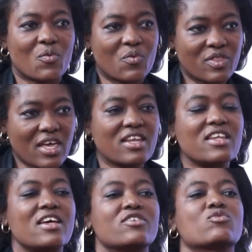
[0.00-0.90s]
they
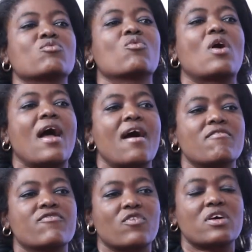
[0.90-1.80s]
needed to
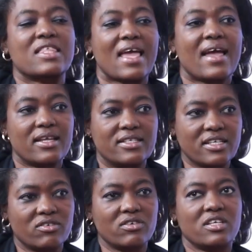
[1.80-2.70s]
have, their
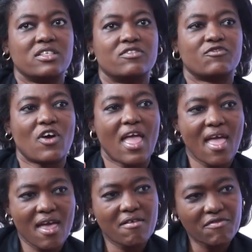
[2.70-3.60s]
ideal is for
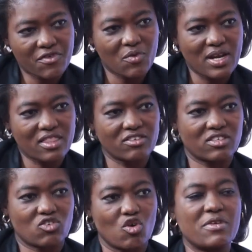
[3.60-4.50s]
every
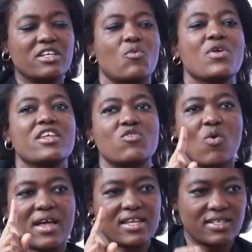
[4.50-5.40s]
1,000 community, we need
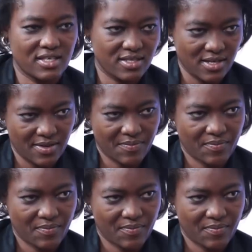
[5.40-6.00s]
one HSA.